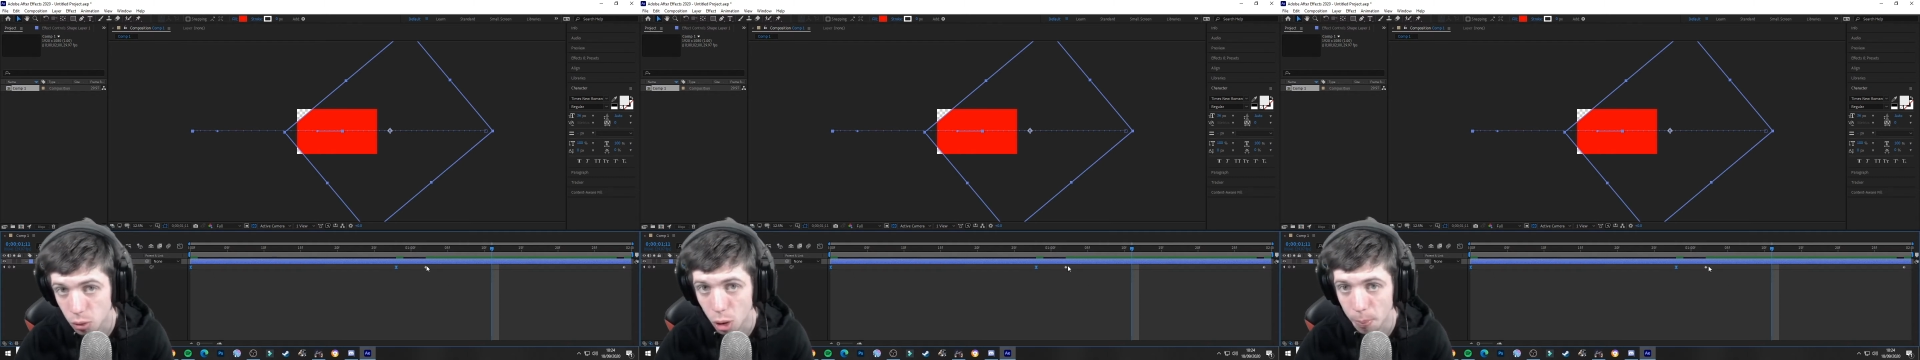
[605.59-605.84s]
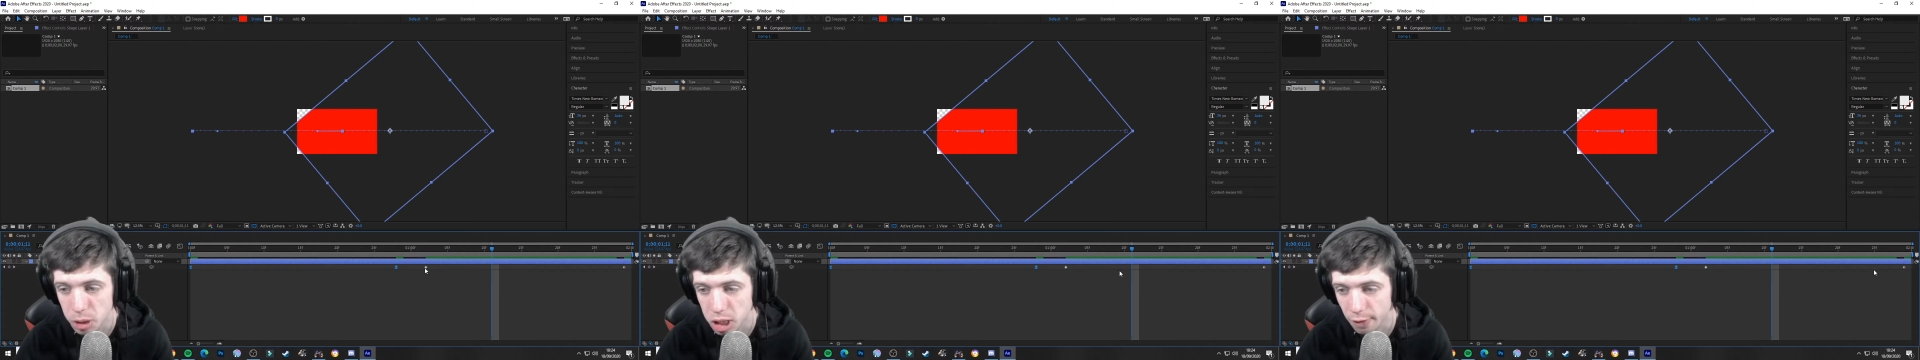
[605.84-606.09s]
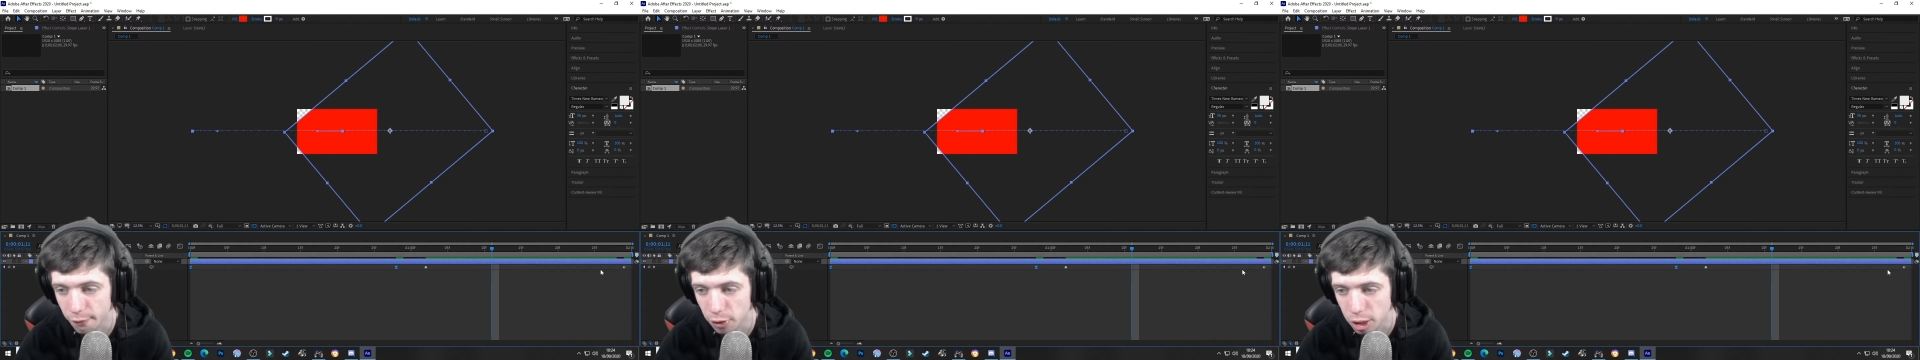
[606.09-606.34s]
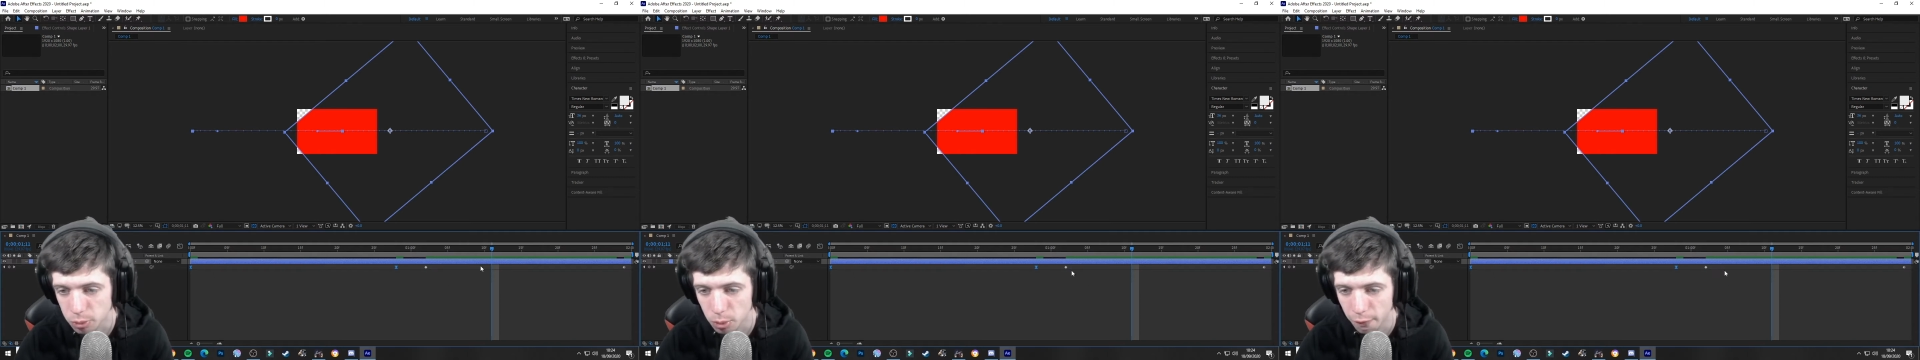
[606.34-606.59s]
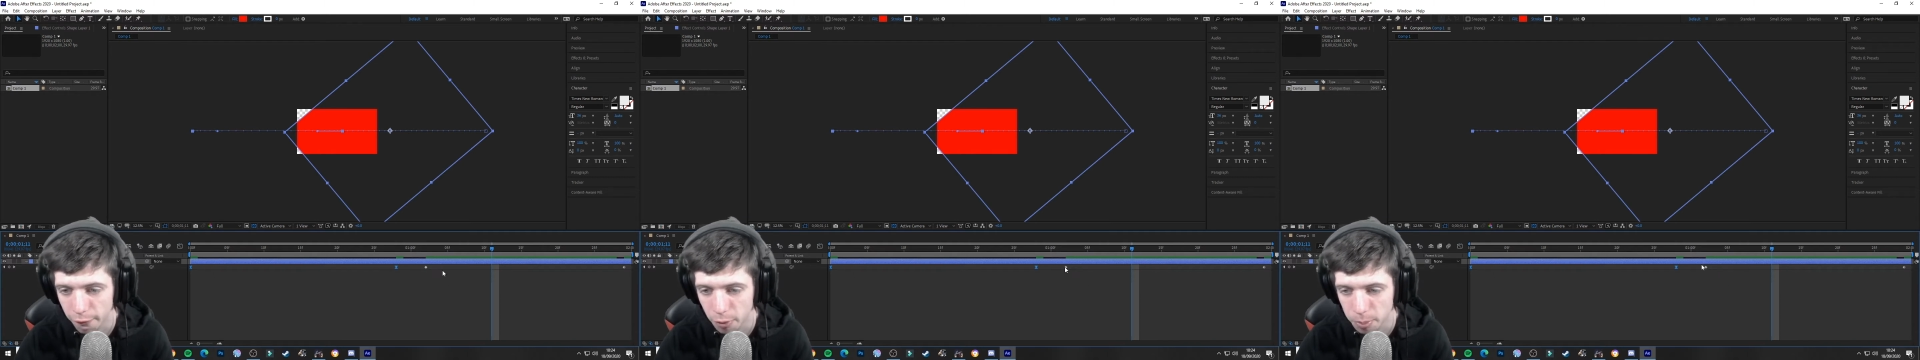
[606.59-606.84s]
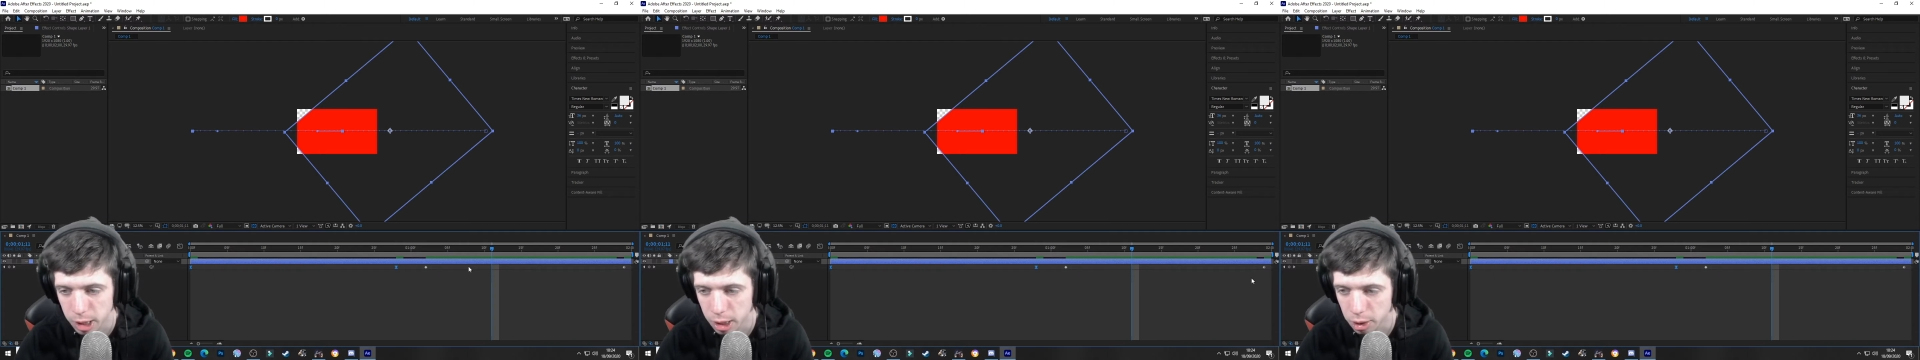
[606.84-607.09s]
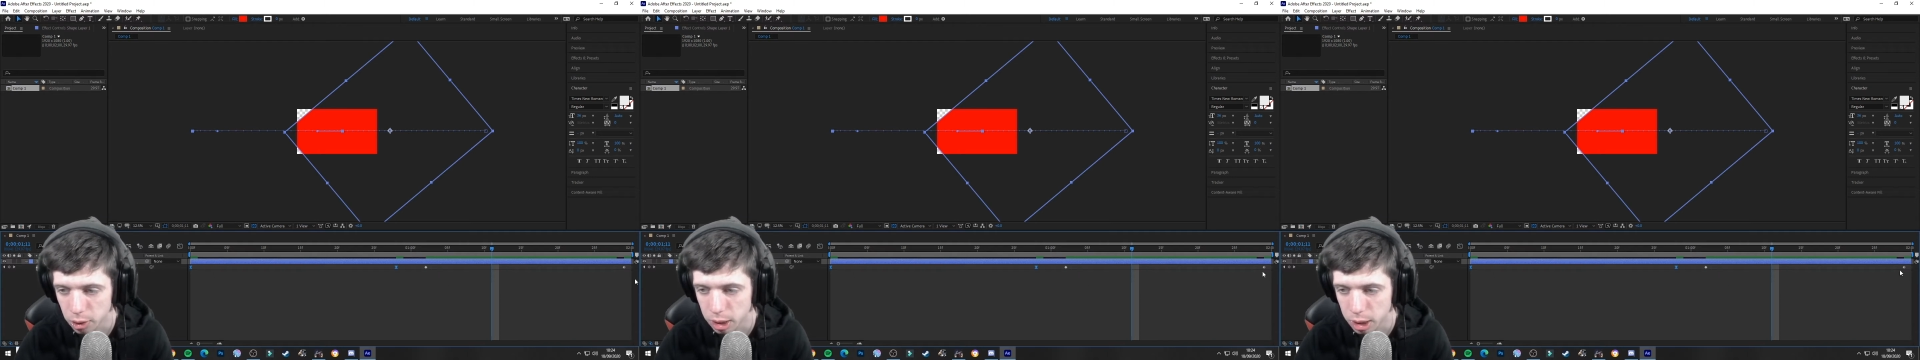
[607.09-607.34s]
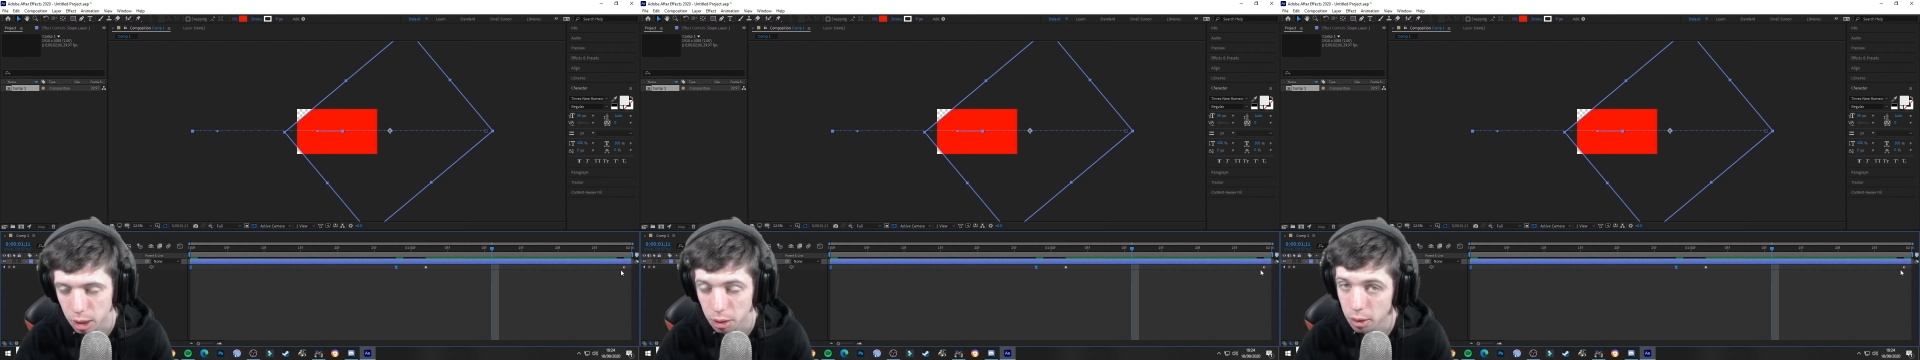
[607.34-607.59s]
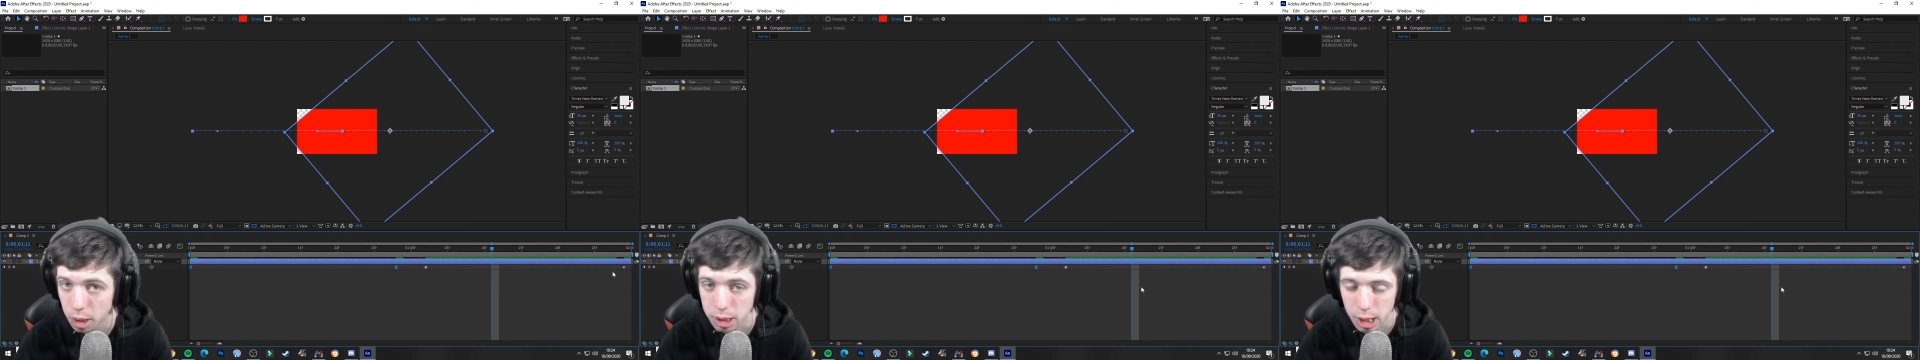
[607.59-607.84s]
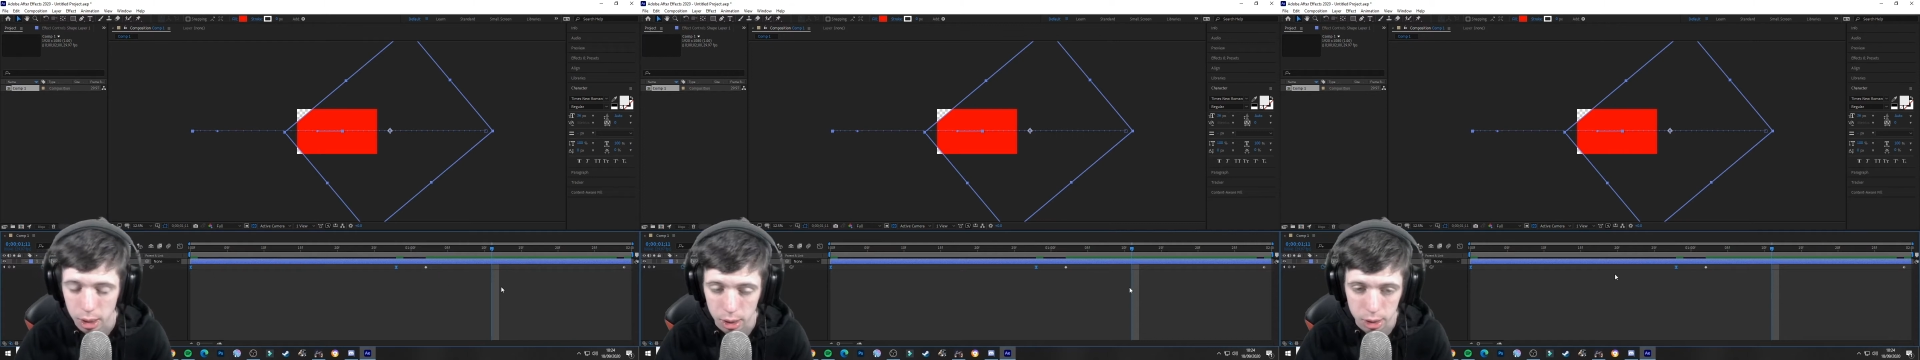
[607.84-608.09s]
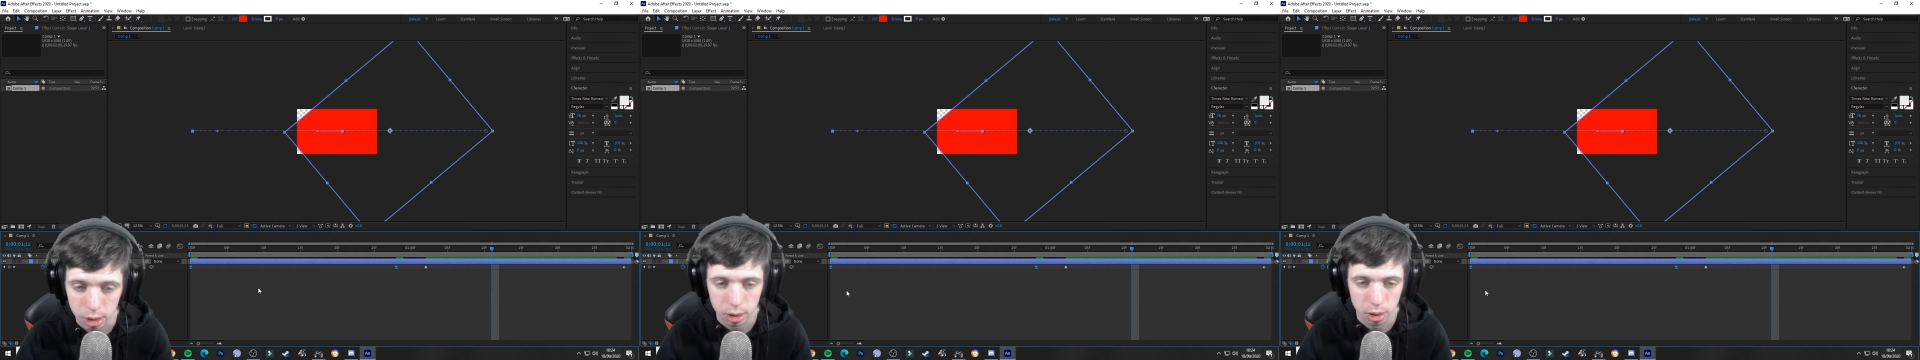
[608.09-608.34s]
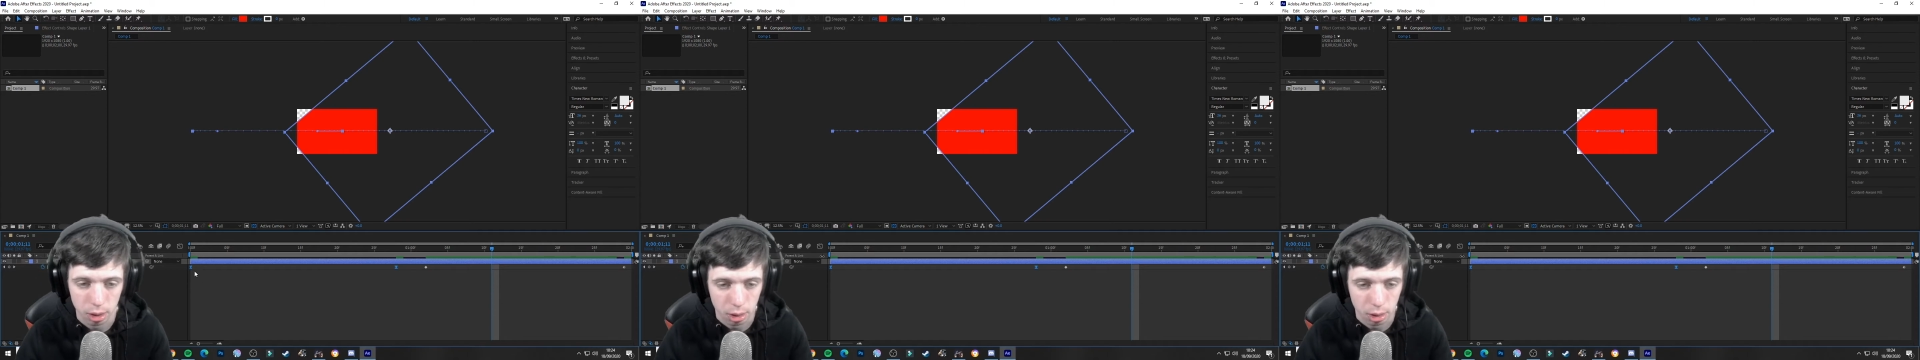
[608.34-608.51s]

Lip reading: opposite for this one from here to here is highlighted.